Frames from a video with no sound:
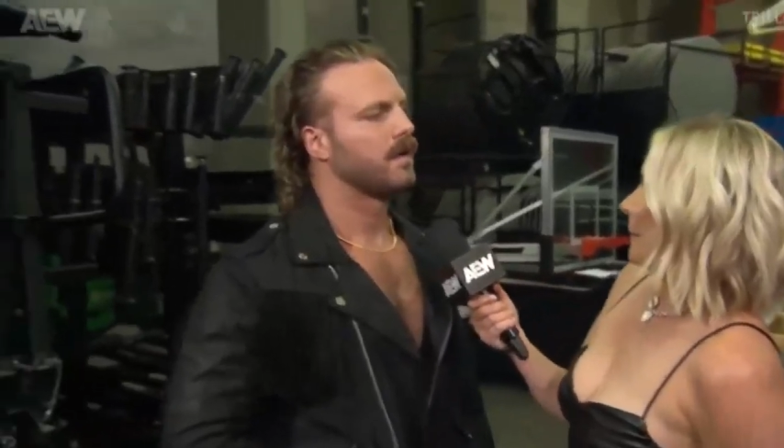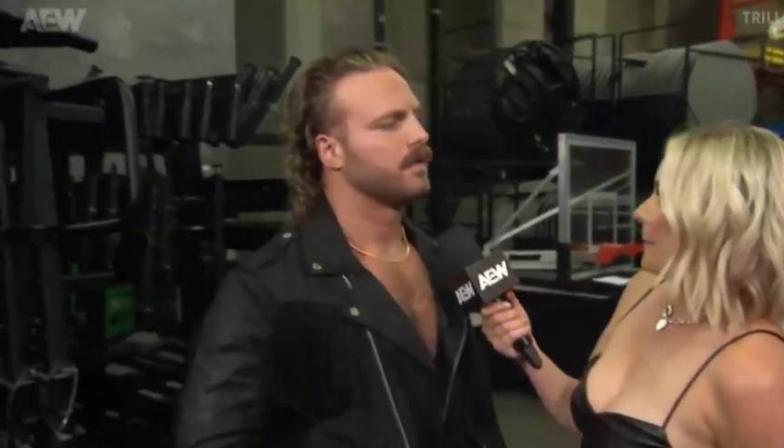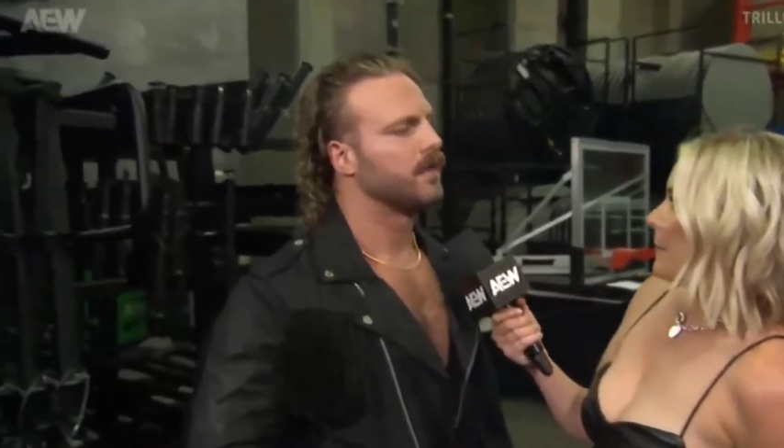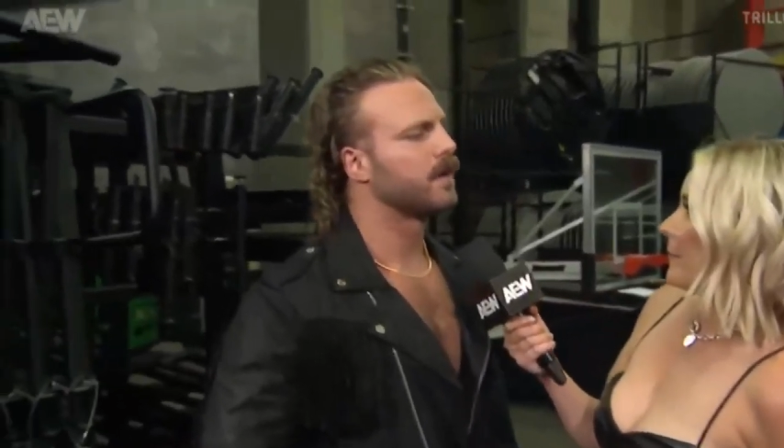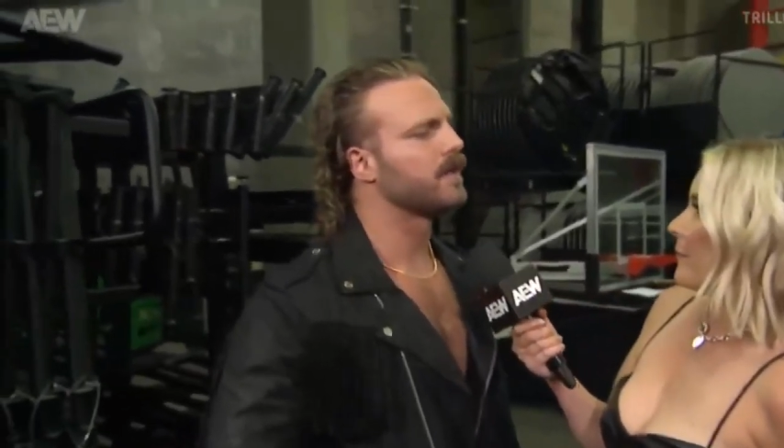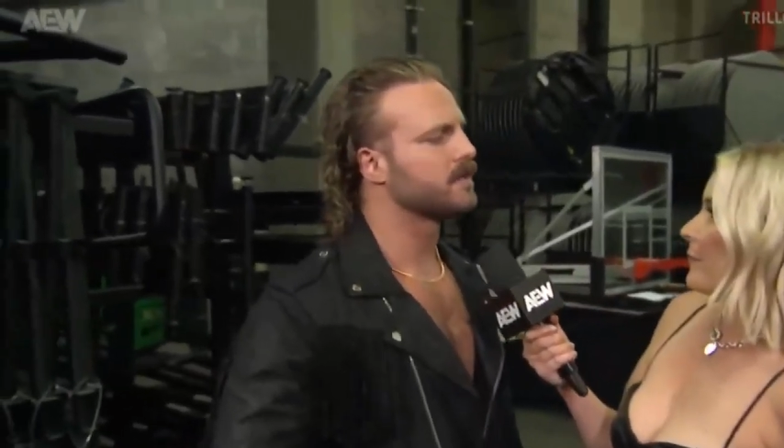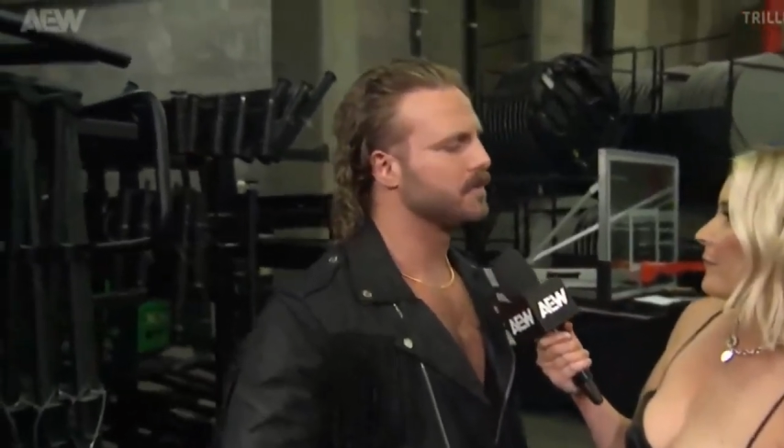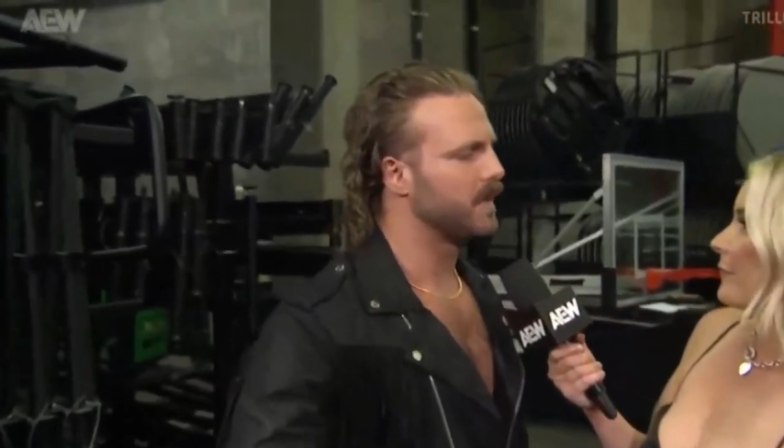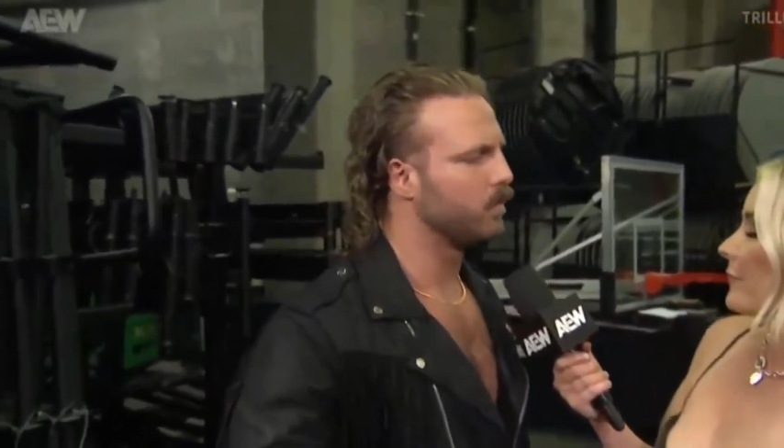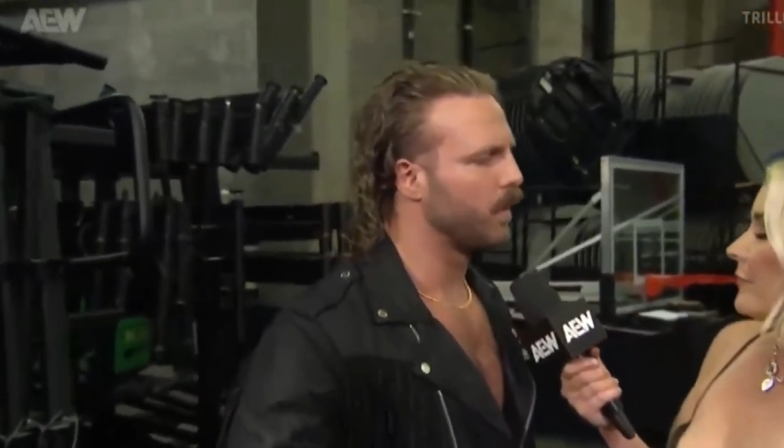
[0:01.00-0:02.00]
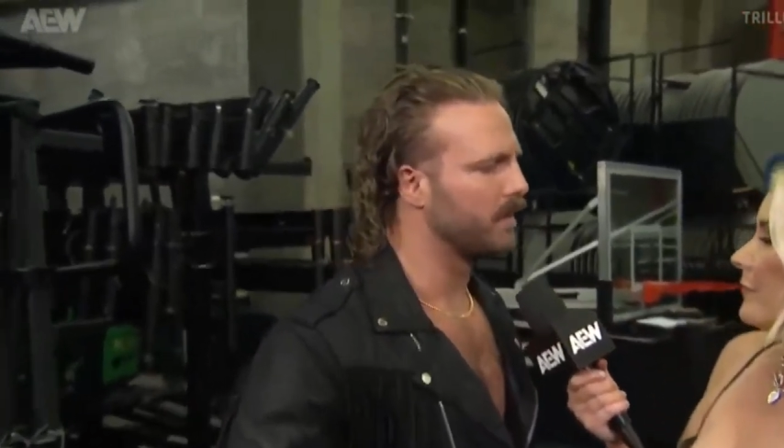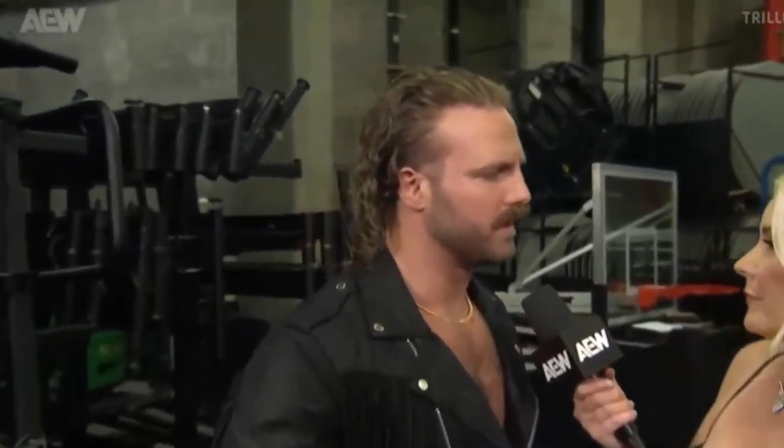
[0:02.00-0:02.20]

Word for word: There has been one